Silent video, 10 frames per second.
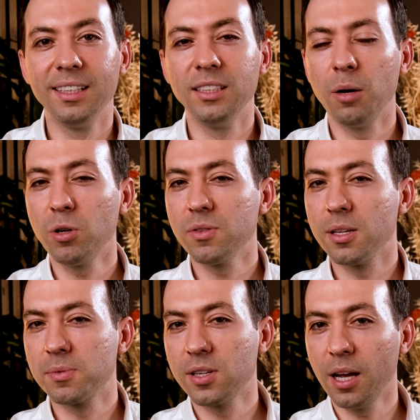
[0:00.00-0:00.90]
Number of
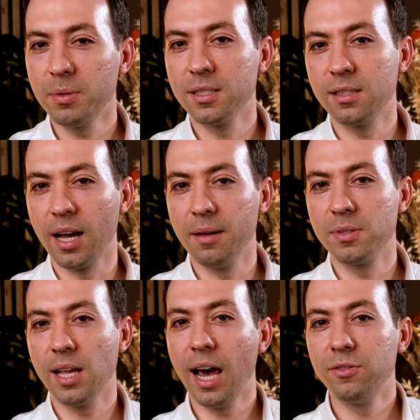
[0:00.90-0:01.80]
subscribers
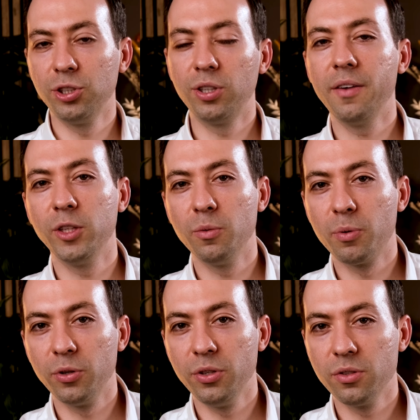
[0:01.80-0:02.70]
times average revenue
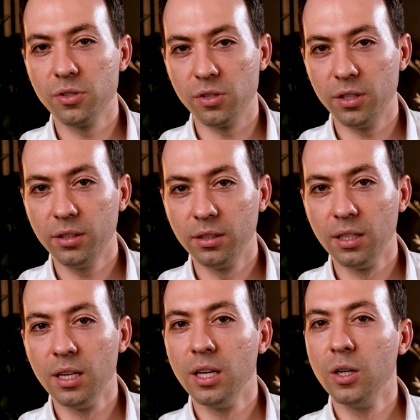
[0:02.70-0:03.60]
per user,
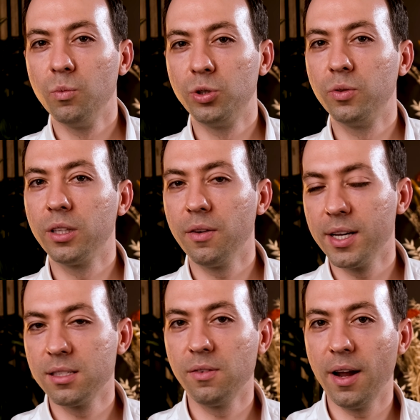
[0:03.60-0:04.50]
which will give
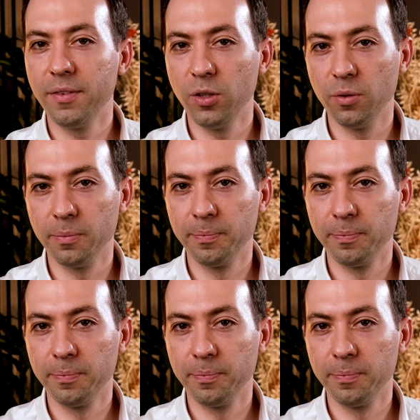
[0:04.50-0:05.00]
us the revenue.